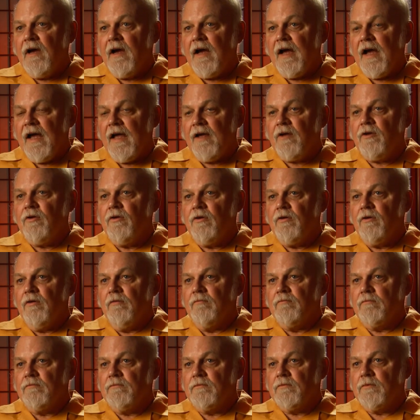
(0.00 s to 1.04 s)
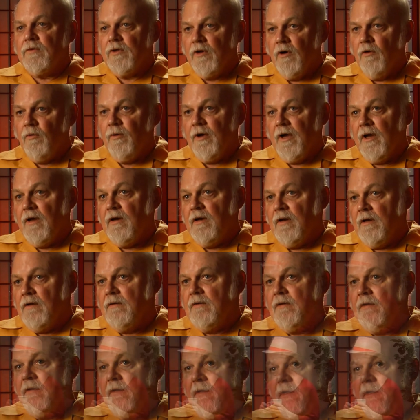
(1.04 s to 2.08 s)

I could go in and